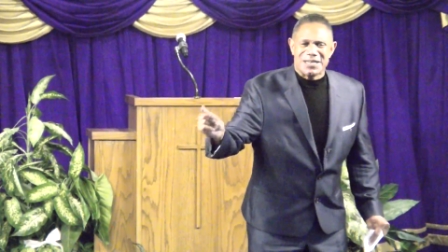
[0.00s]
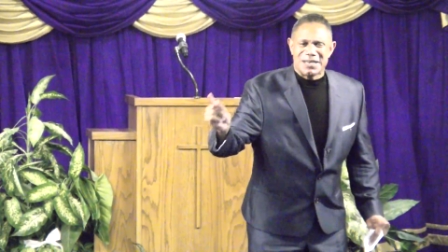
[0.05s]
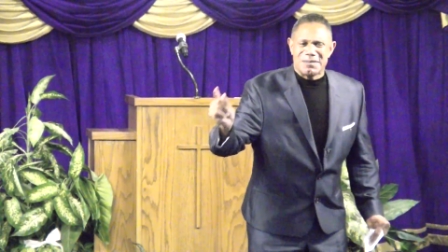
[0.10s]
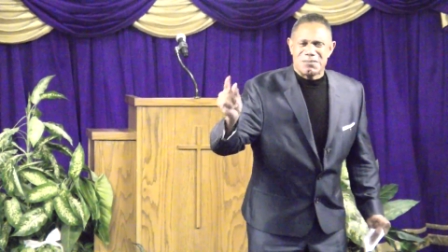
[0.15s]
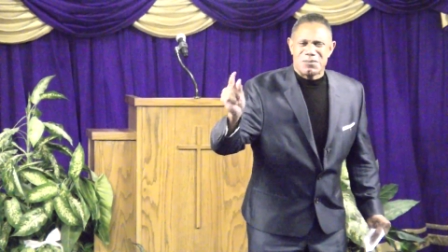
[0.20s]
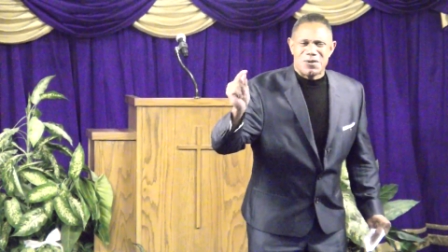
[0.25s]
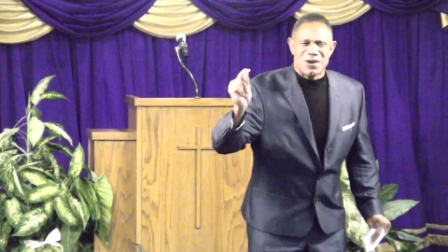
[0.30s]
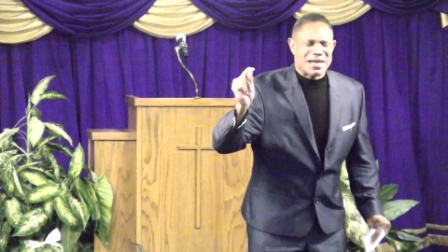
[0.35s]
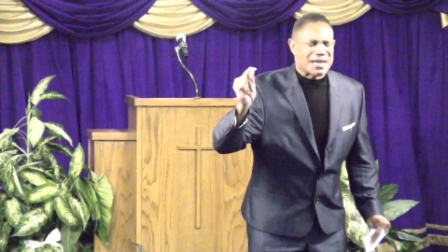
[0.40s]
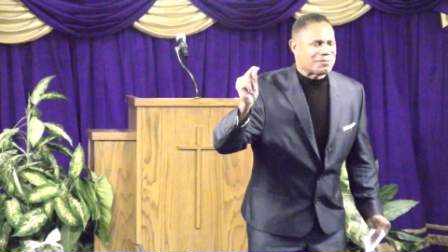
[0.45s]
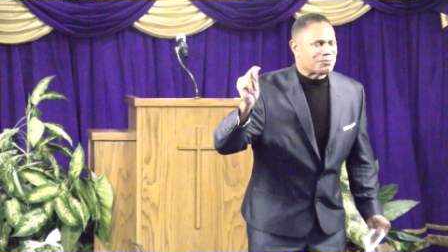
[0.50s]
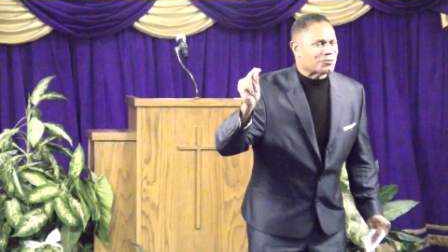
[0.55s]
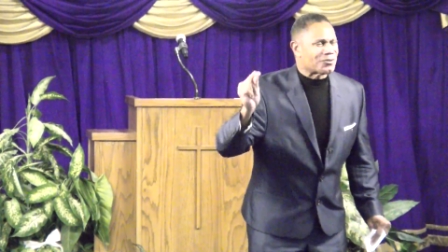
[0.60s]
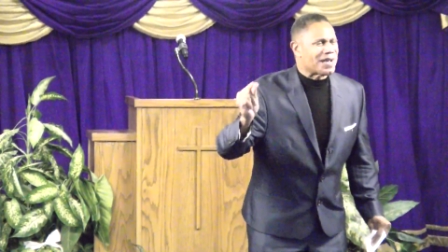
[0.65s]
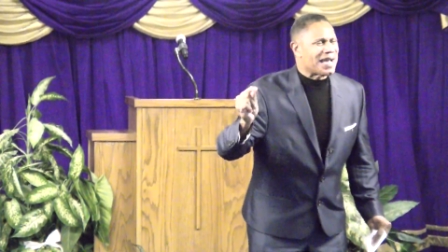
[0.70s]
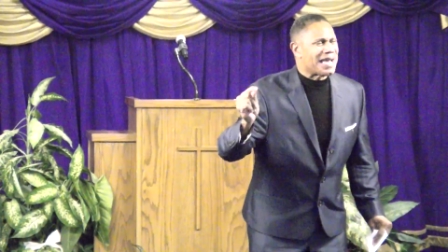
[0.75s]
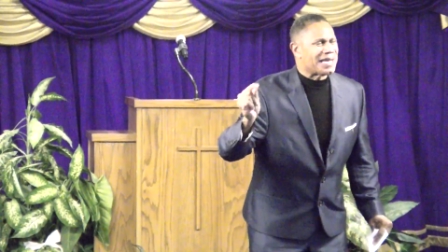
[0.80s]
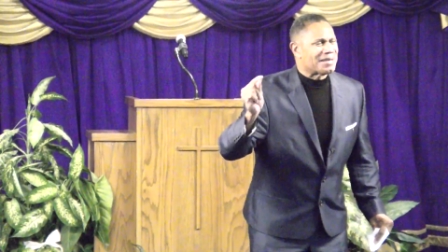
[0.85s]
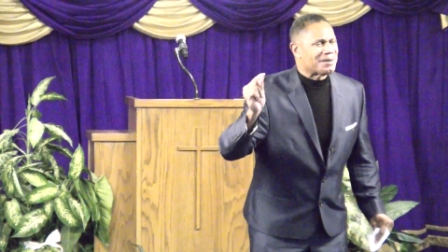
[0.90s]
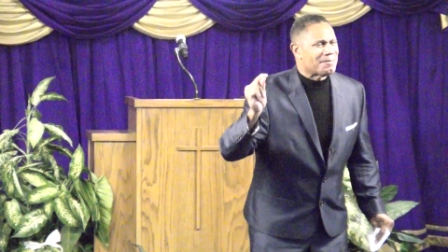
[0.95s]
The point I'm
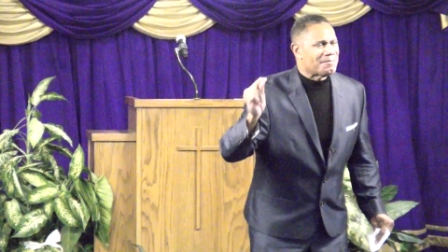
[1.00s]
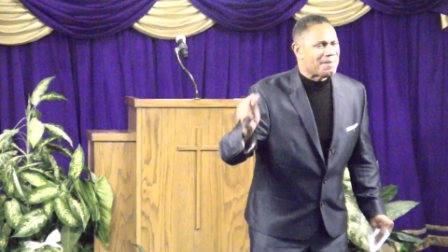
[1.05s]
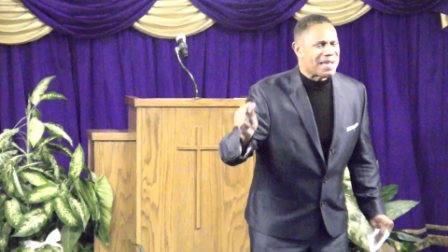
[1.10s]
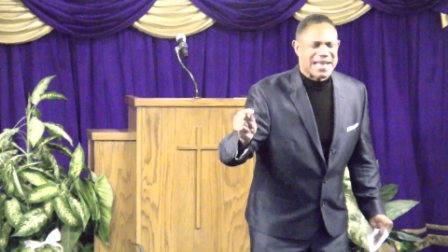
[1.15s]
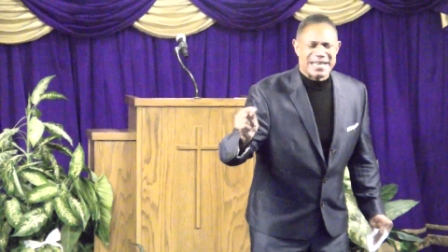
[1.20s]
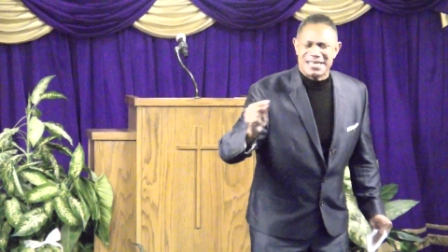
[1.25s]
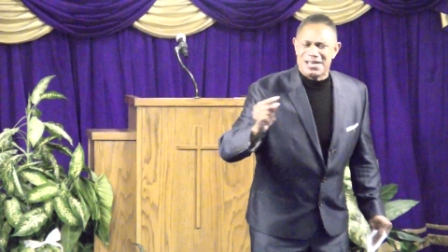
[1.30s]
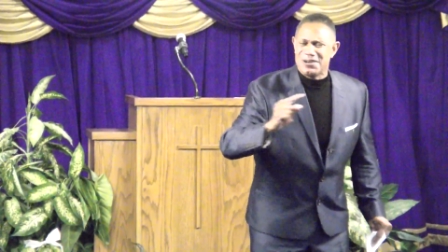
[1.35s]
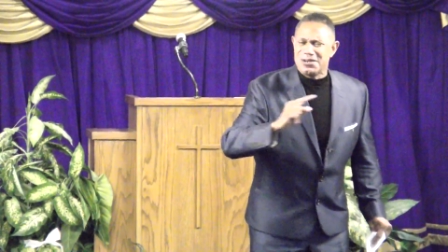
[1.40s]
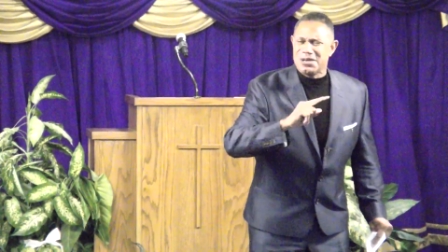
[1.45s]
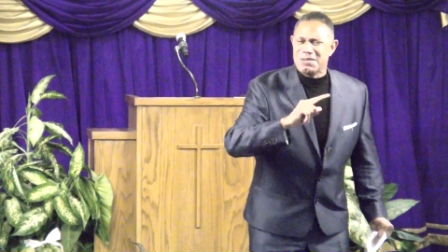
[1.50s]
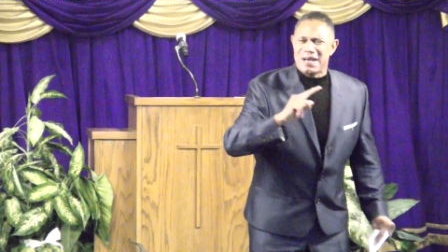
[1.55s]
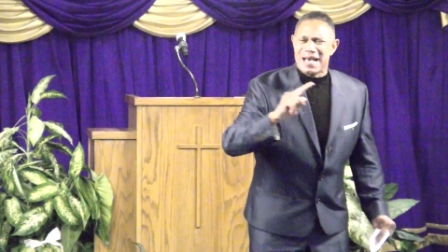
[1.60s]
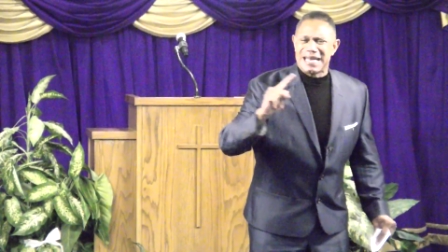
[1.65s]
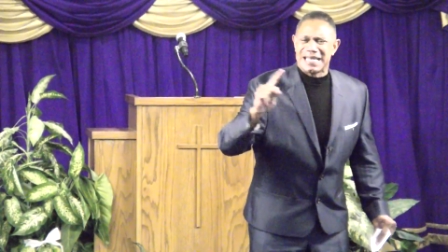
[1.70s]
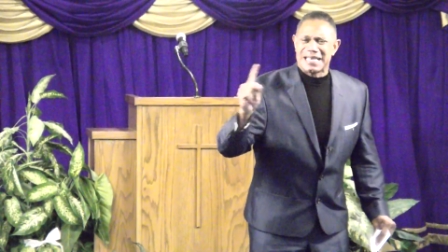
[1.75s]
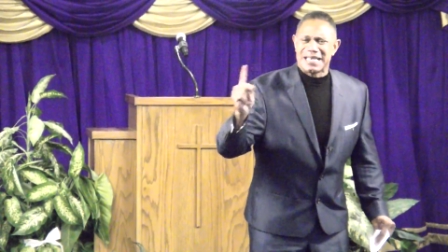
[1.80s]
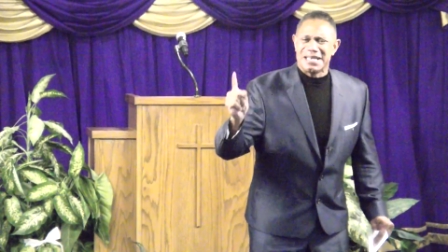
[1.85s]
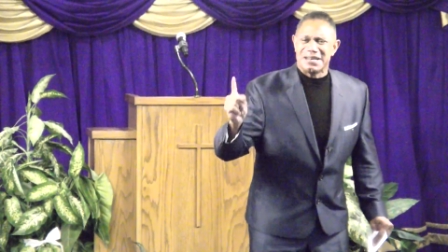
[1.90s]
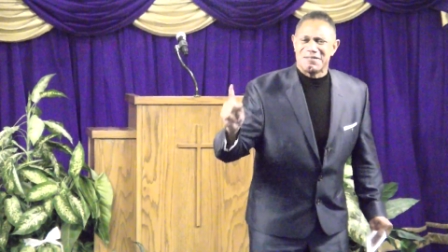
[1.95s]
trying to make, don't
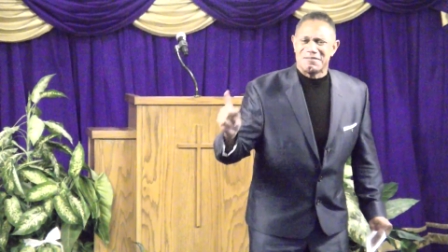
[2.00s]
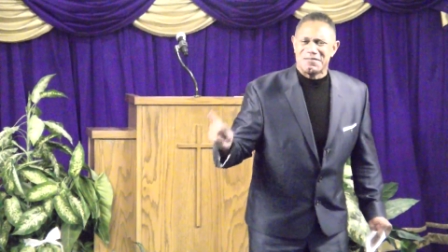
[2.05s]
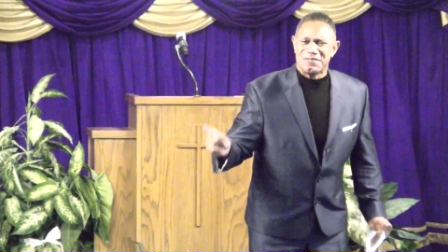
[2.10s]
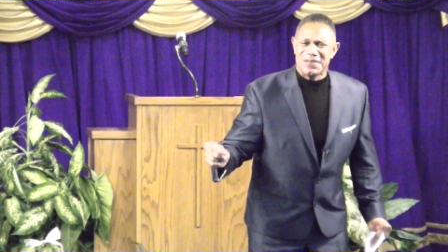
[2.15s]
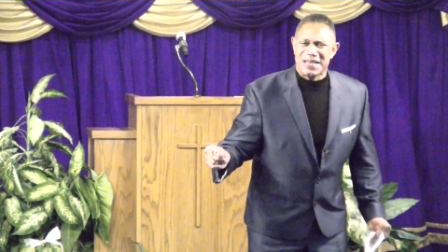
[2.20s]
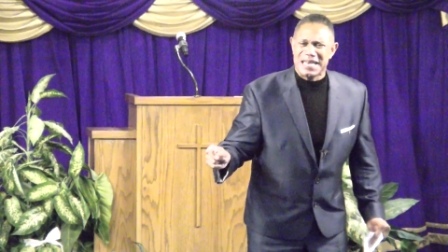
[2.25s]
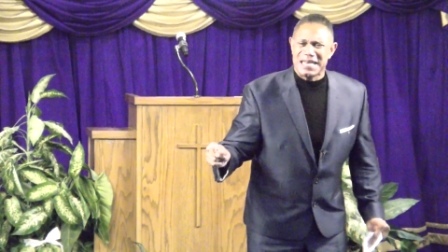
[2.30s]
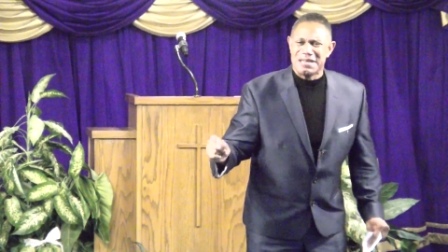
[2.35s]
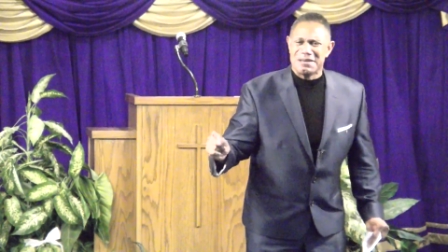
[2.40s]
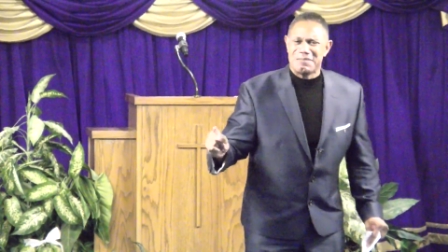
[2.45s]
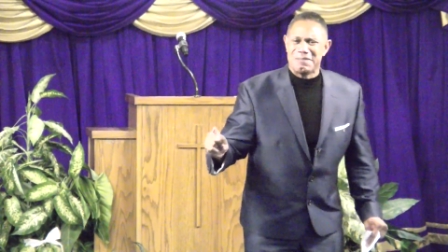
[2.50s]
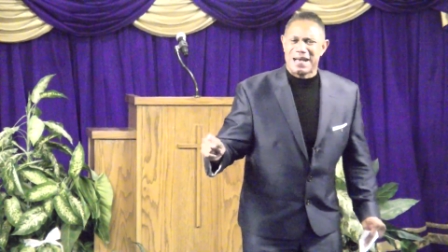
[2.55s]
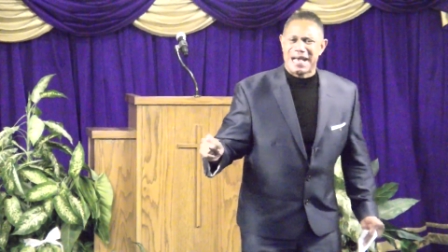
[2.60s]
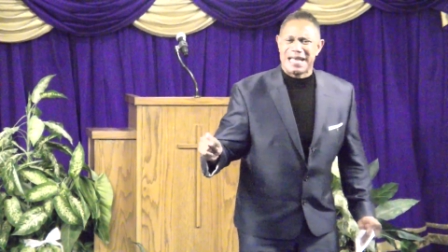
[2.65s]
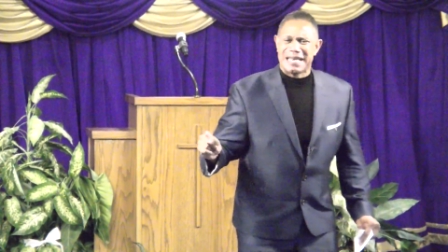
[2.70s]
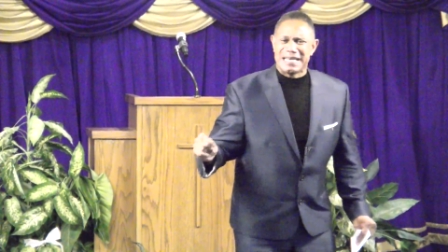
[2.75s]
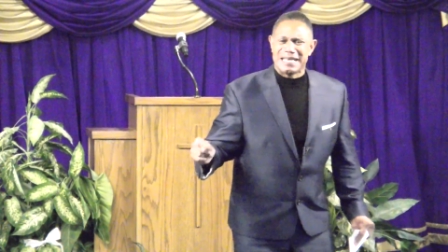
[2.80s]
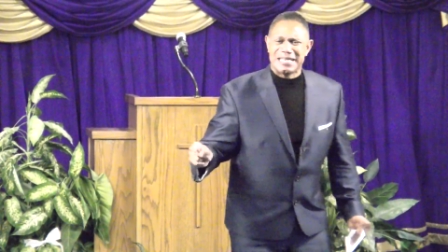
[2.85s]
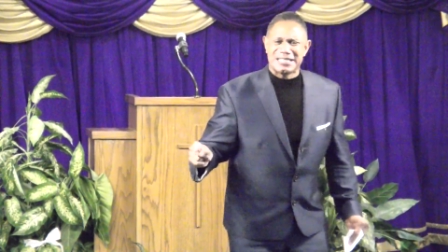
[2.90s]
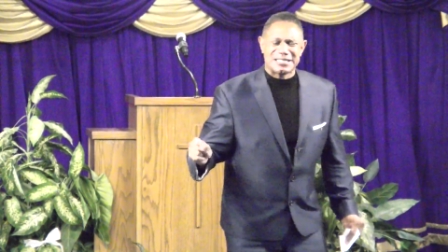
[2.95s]
nobody get offended
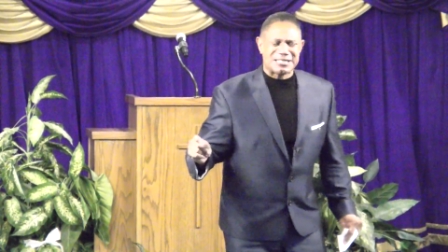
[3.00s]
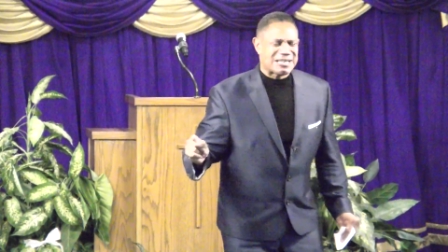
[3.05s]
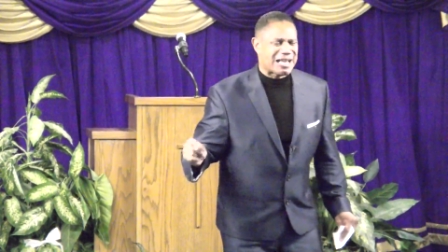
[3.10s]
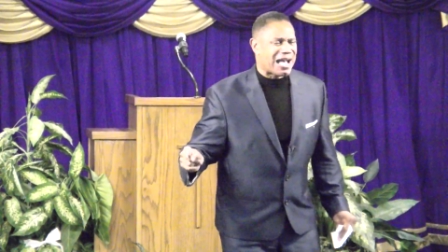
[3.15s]
by this,